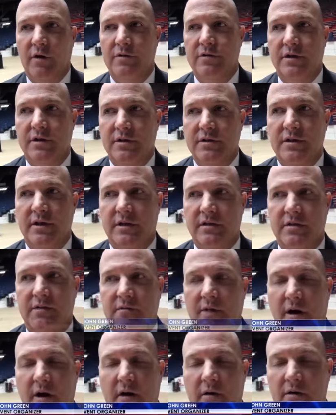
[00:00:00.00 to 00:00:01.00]
of losing six
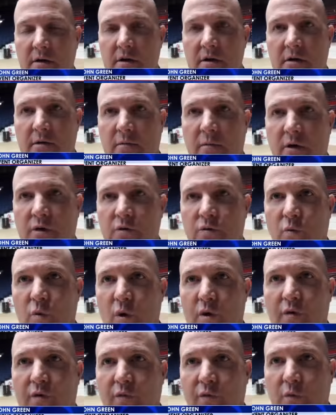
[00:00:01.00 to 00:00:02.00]
of our most
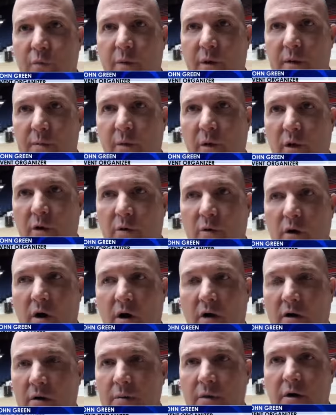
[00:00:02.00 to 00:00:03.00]
wonderful people who are
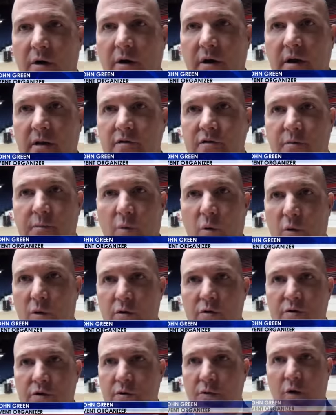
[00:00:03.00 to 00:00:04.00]
our community
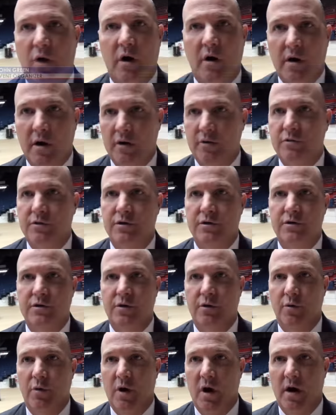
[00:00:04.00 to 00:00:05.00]
supporters, who are our
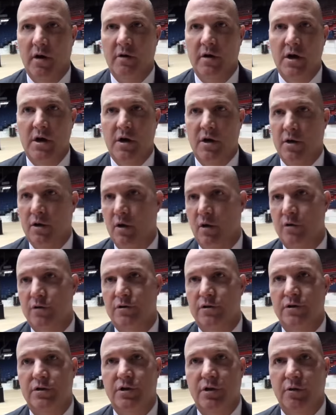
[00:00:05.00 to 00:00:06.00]
coaches, who are our
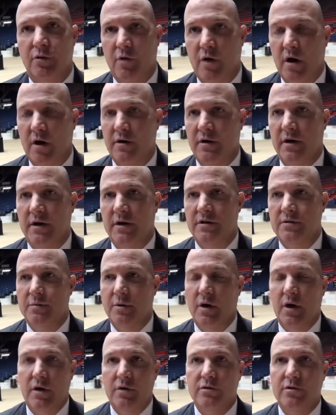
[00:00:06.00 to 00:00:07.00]
nurses, who are our dentists,
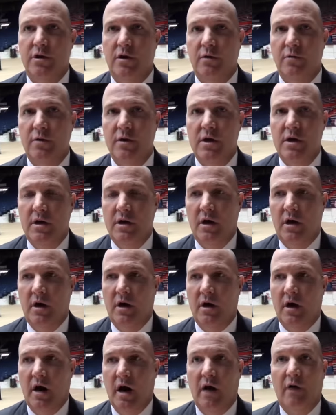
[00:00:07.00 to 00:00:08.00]
but also
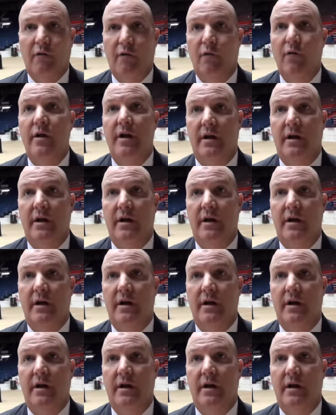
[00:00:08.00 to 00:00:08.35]
uh, our